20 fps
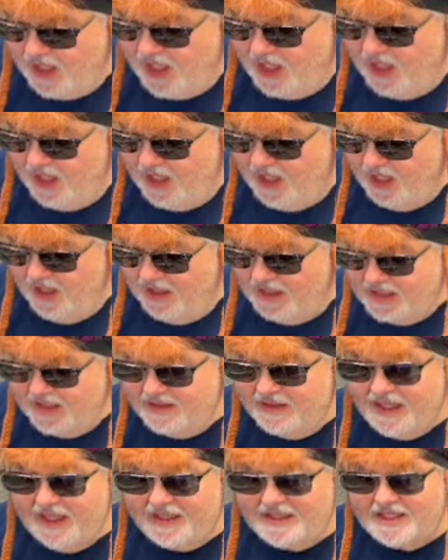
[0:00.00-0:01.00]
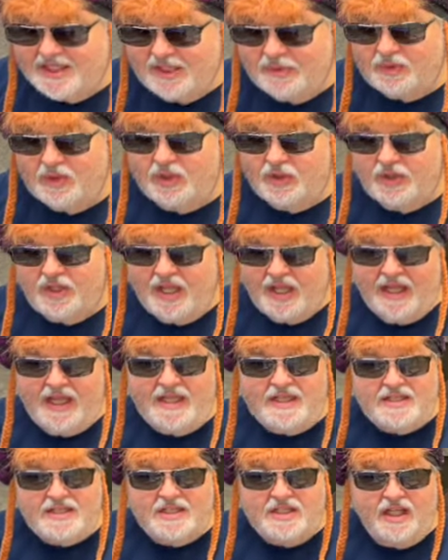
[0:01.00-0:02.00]
Uh, in that similar
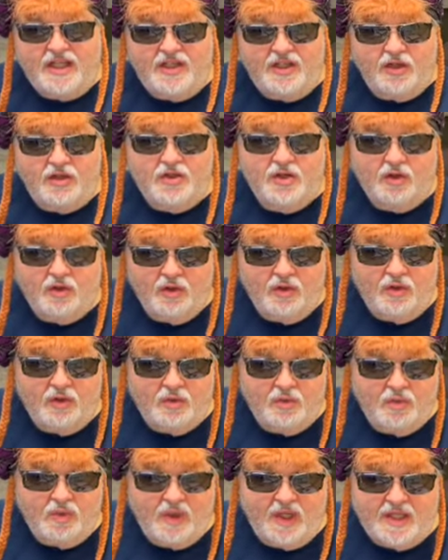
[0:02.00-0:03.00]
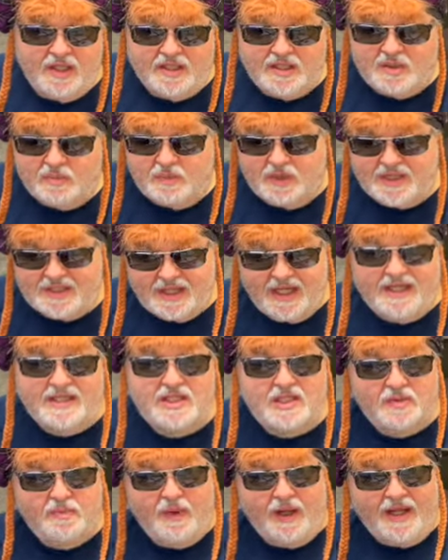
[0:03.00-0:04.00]
case, a young girl was
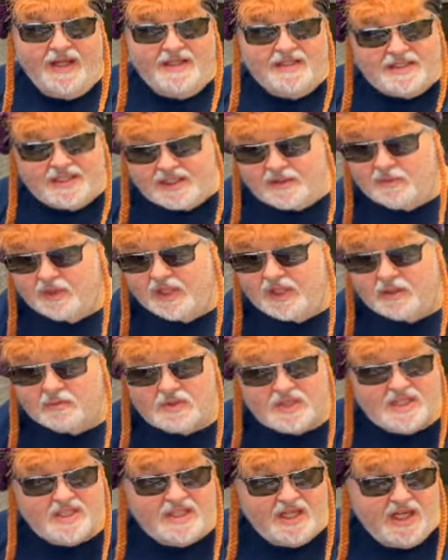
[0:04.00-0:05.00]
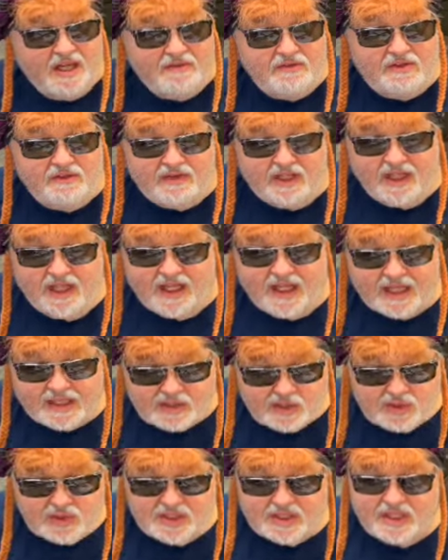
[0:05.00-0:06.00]
possessed by a demon and was saved via
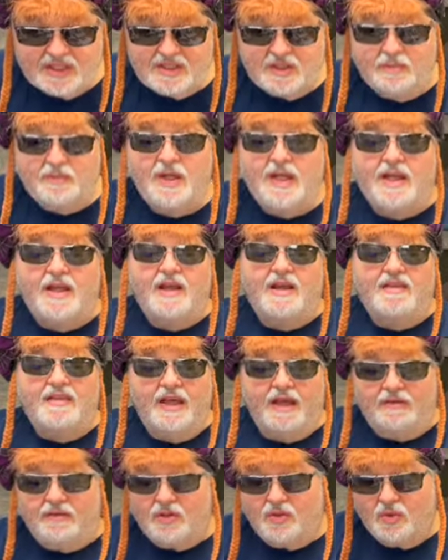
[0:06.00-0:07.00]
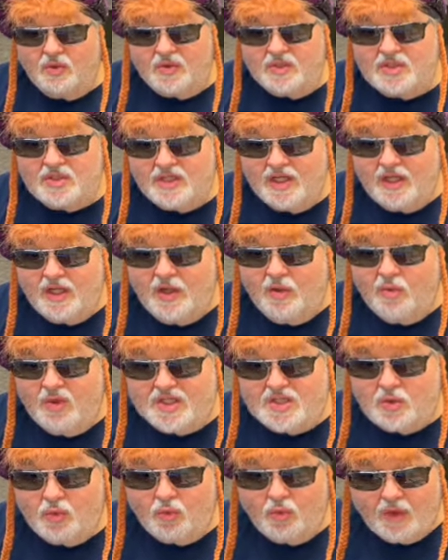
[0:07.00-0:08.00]
exorcism. That, of course,
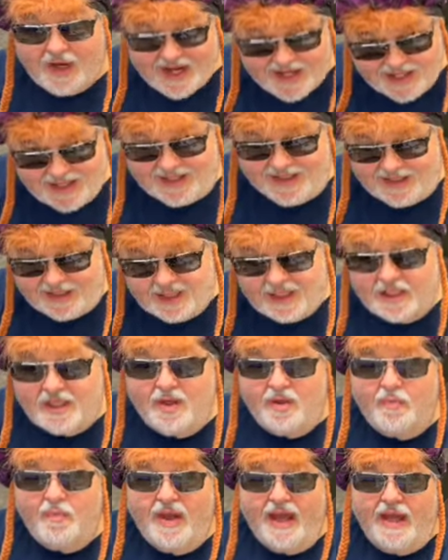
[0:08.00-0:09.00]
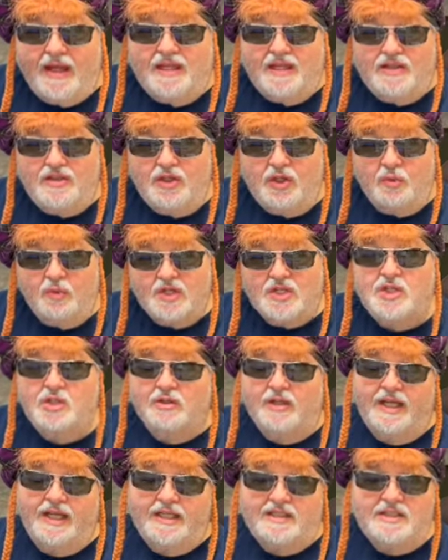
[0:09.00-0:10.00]
was Regan back in the
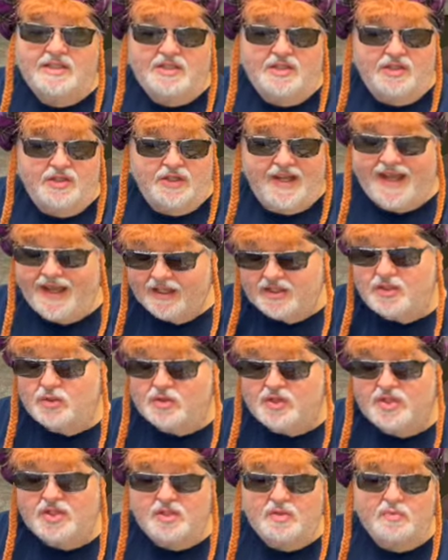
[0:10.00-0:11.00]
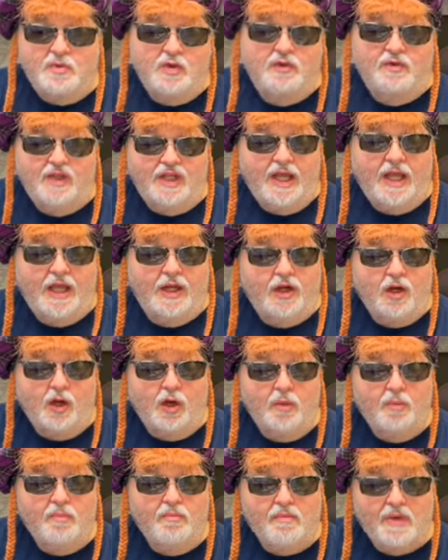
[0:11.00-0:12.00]
original Exorcist movie, and
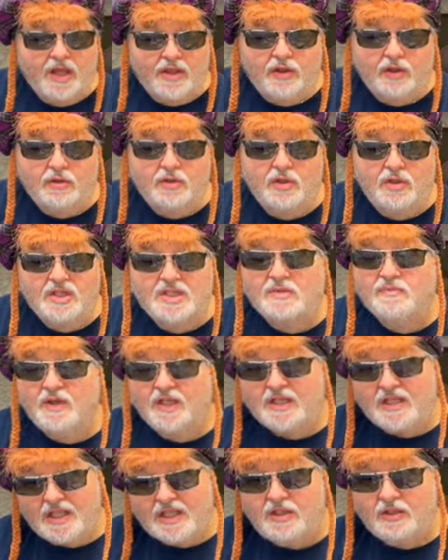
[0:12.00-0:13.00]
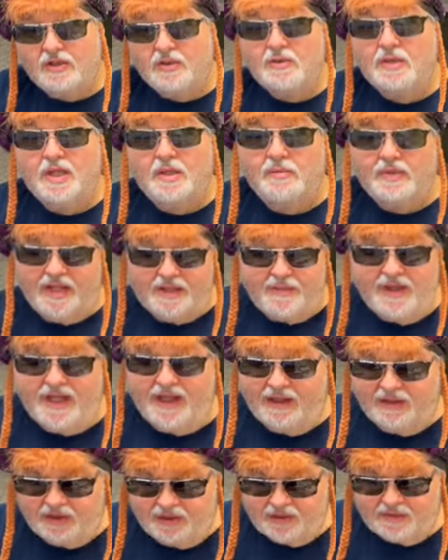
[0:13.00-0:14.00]
her mother, Chris MacNeil, played by
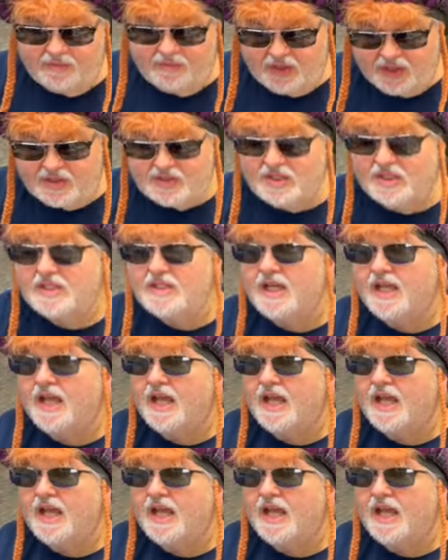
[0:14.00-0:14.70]
Ellen Burstyn,